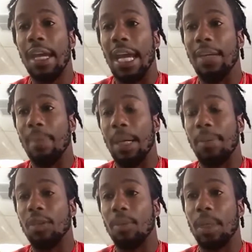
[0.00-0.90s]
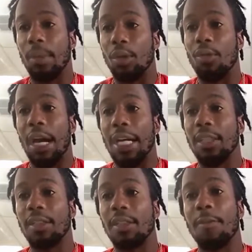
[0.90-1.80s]
and be able to grind
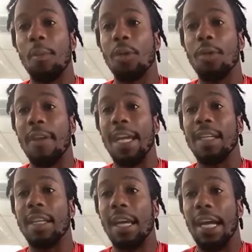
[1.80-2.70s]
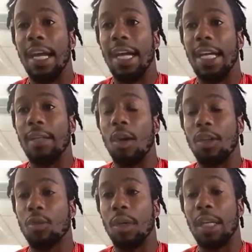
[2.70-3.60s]
and self-motivate, and
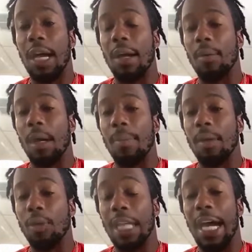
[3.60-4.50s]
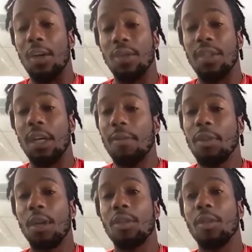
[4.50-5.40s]
also rely on self, and
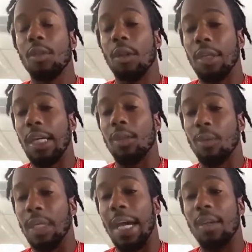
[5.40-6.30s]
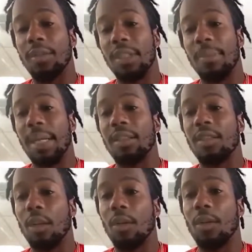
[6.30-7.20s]
also learn how to rely on teammates,
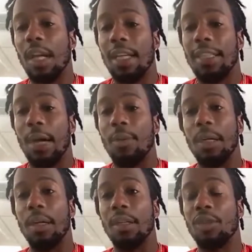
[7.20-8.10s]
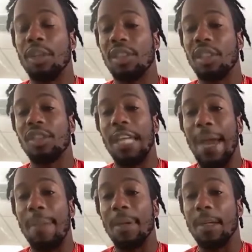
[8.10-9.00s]
so that when a transition
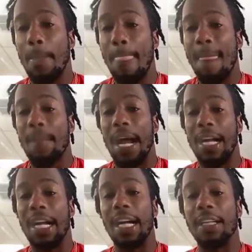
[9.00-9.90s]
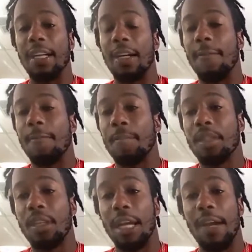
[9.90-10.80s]
happened, I kind of
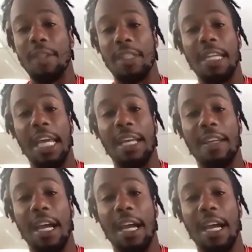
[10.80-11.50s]
took everything that